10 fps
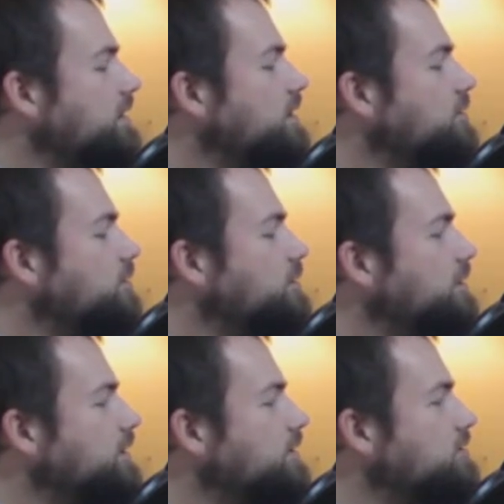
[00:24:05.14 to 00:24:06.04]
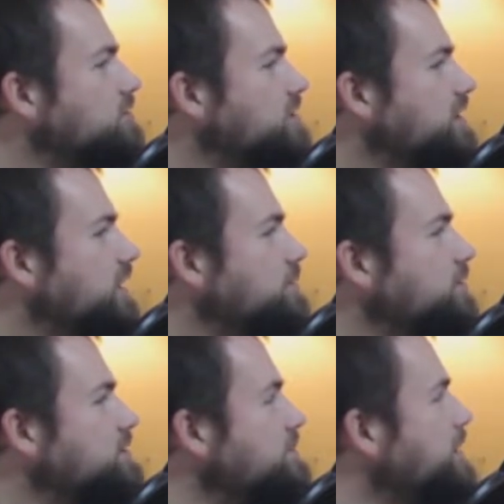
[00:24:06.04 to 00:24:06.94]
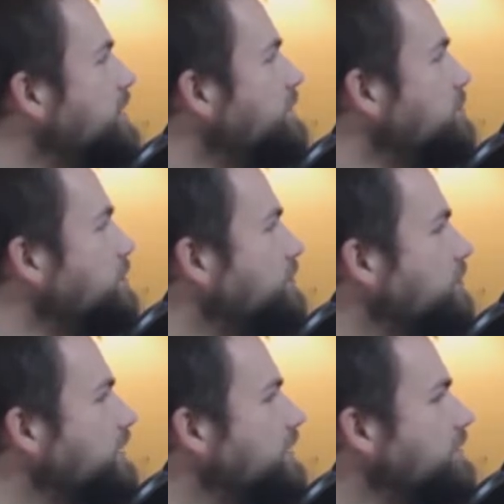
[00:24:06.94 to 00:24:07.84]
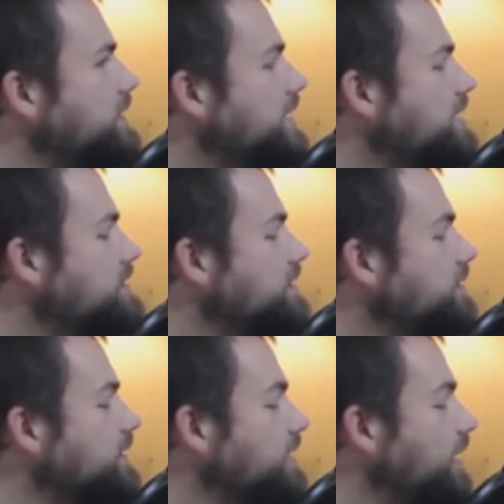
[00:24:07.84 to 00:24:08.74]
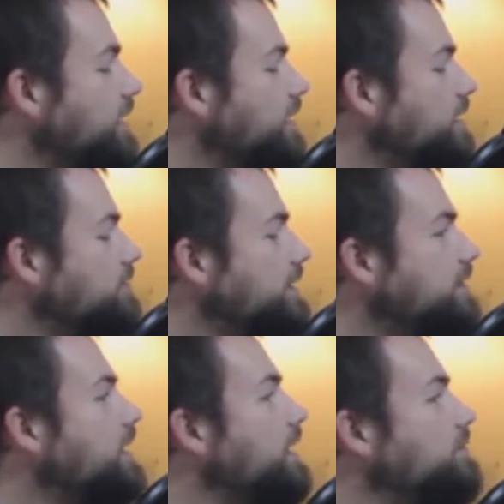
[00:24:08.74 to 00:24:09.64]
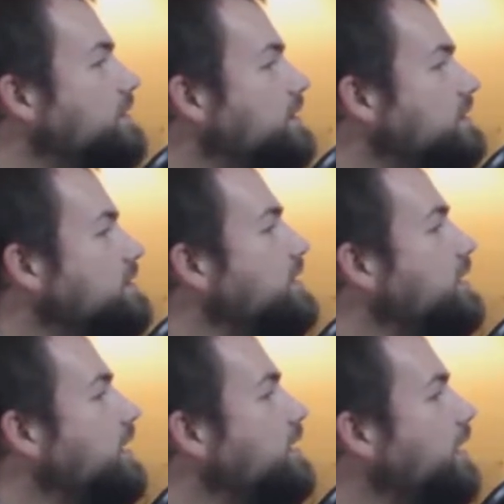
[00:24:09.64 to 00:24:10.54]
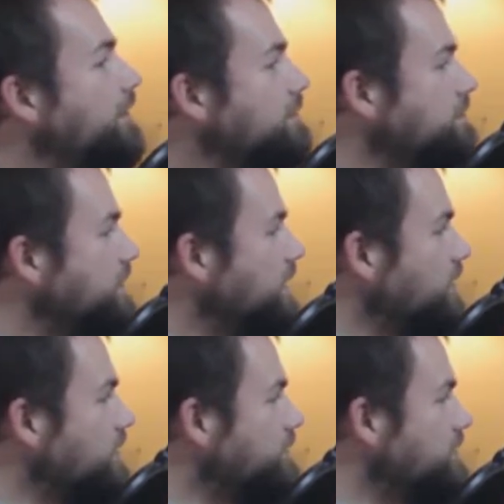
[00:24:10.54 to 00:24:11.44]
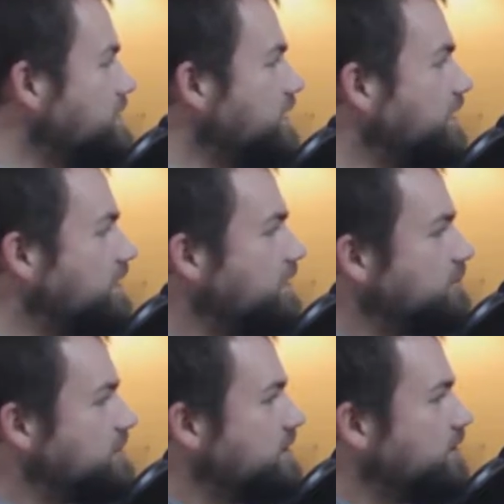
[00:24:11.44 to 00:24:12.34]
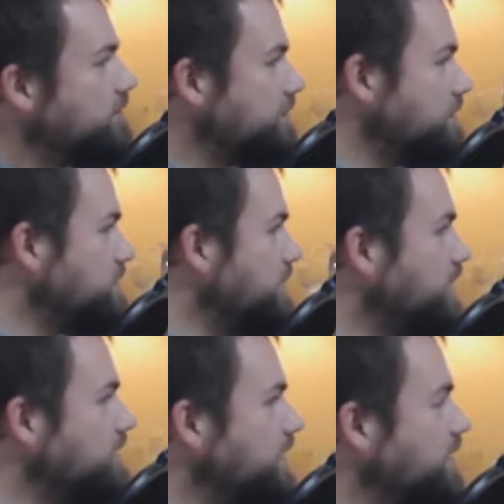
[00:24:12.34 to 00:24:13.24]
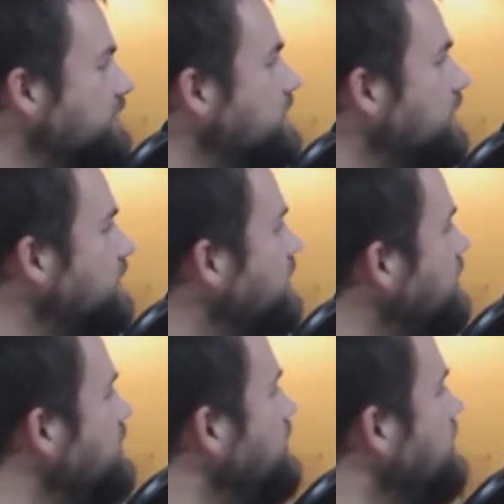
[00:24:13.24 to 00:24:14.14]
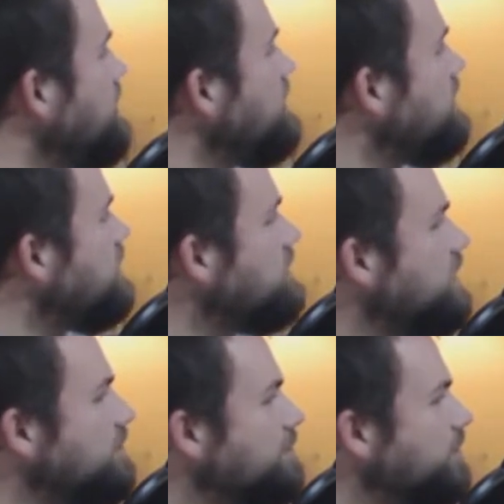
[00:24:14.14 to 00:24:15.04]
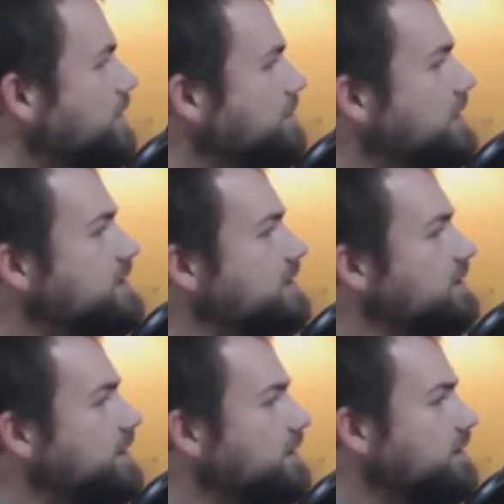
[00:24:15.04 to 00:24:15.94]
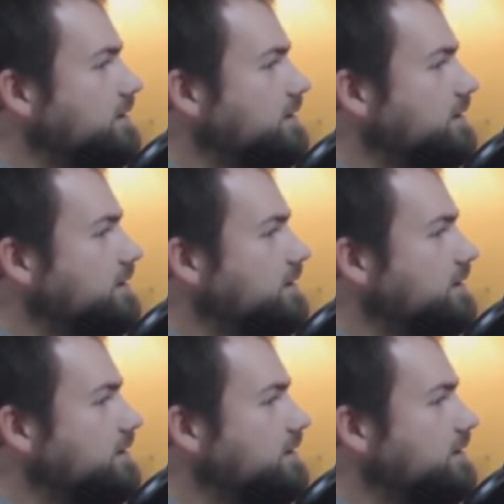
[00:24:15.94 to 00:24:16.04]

yeah, the aroma alone just kind of puts me off it before you even taste it. Like I don't get that with this. Like I the first thing I did was go in for a smell, and I was like, oh, it seems pretty pleasant. Like